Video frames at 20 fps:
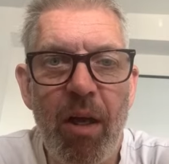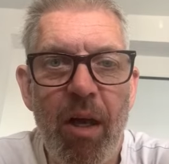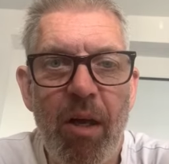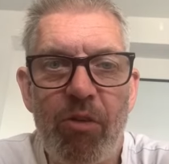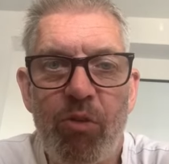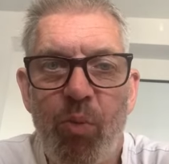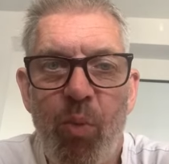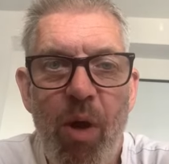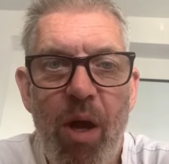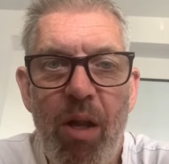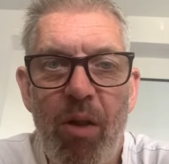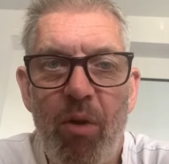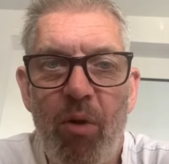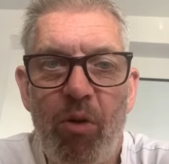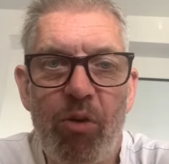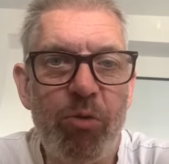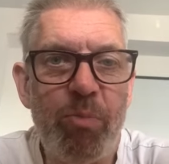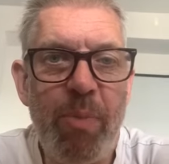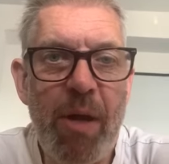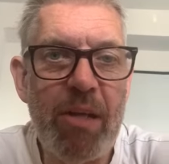as well
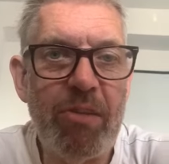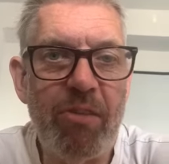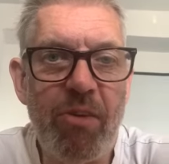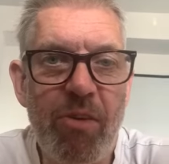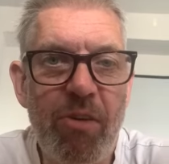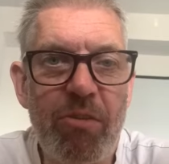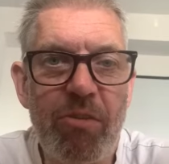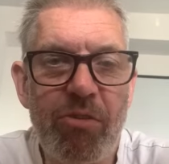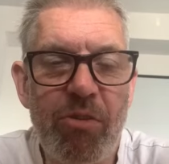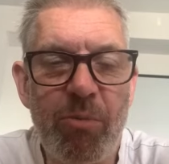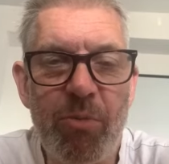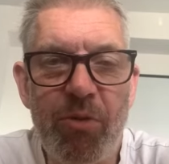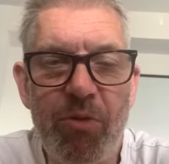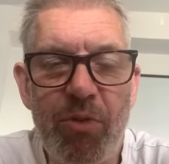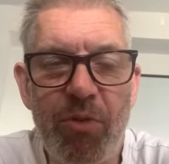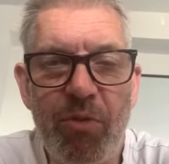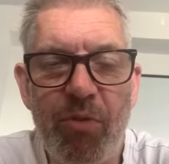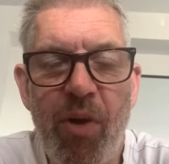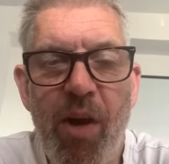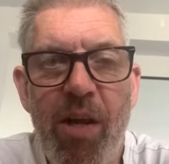or as better than some of
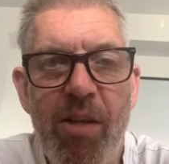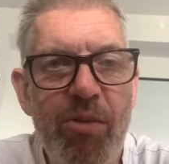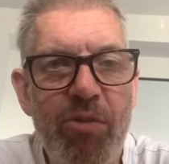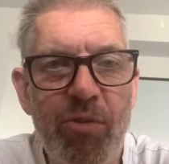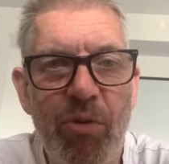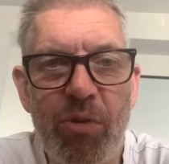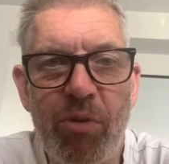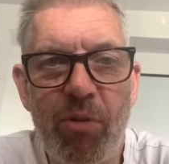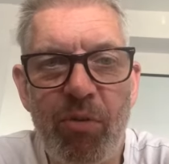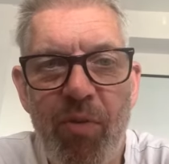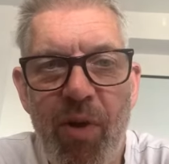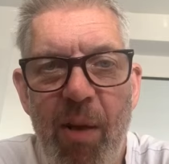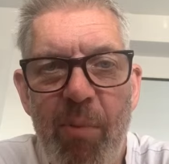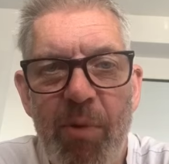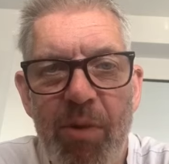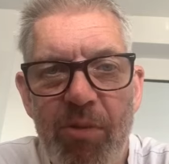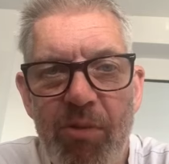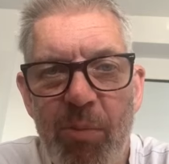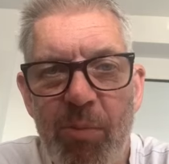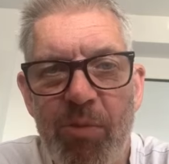your friends or your
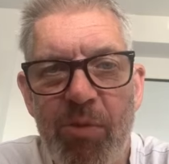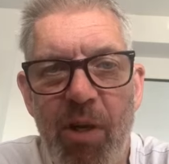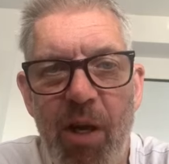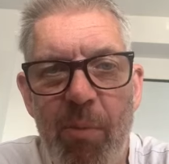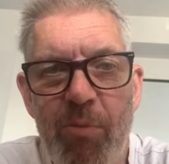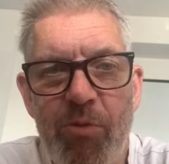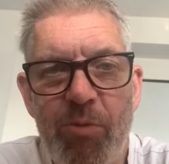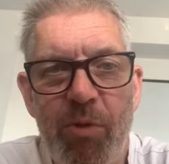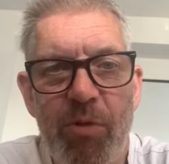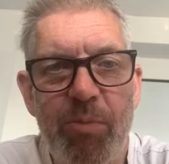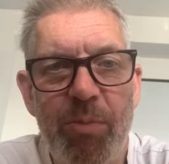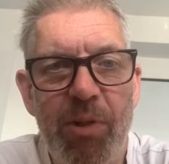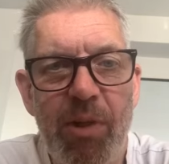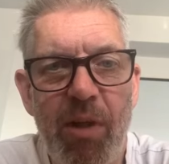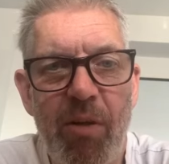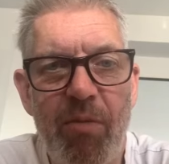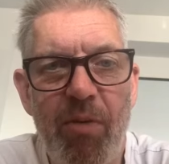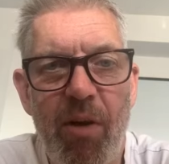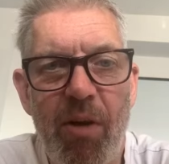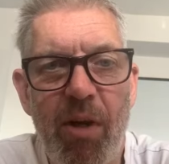family sometimes, because you
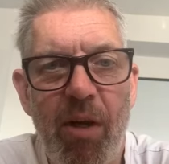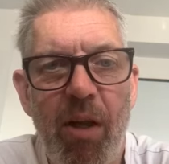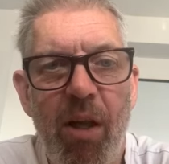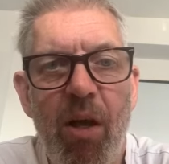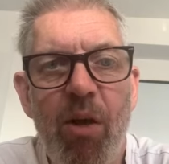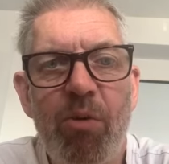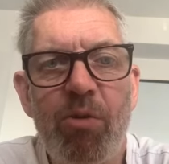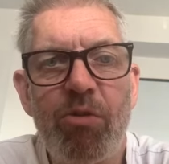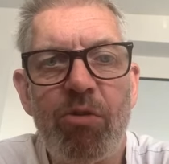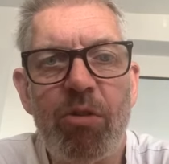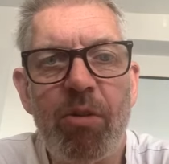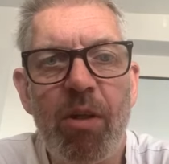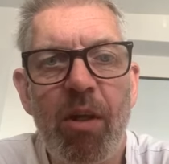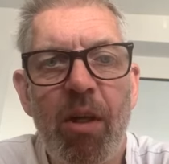get very close.